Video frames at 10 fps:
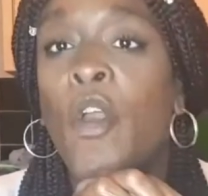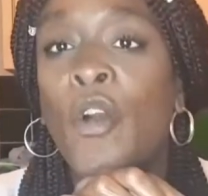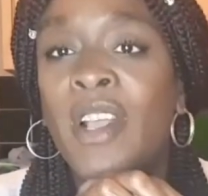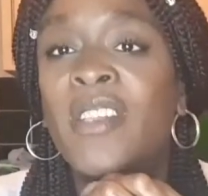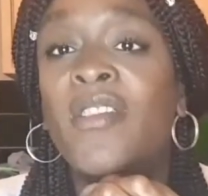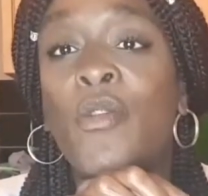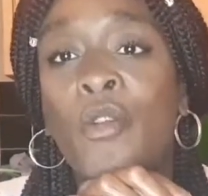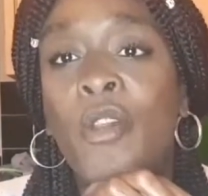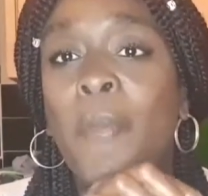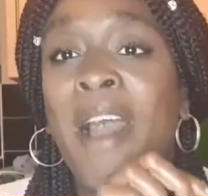Or is it
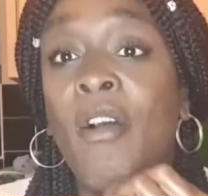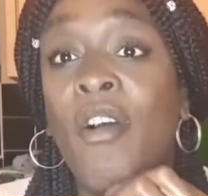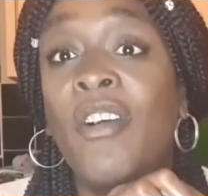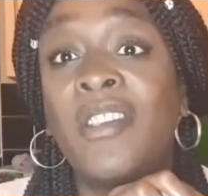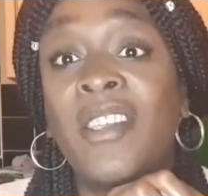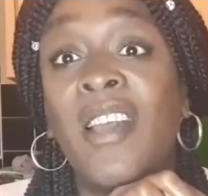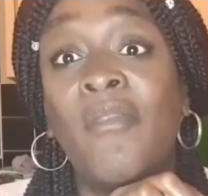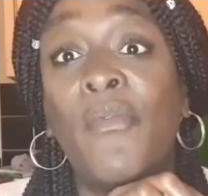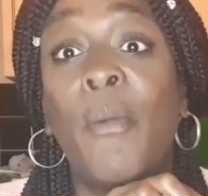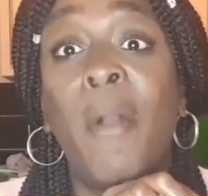all about
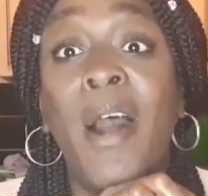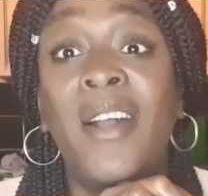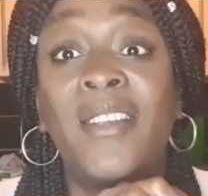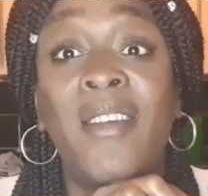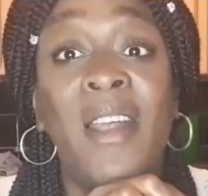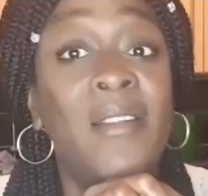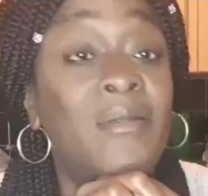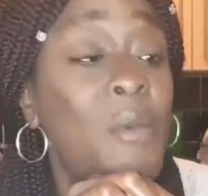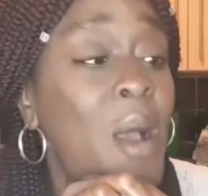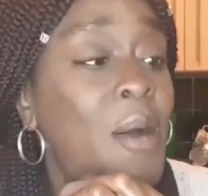content from her side
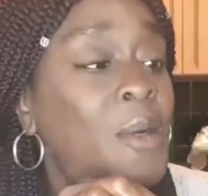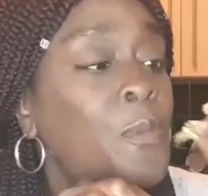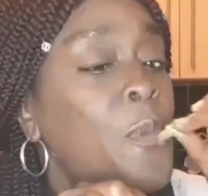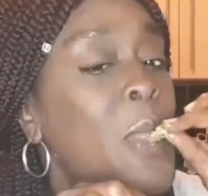as well?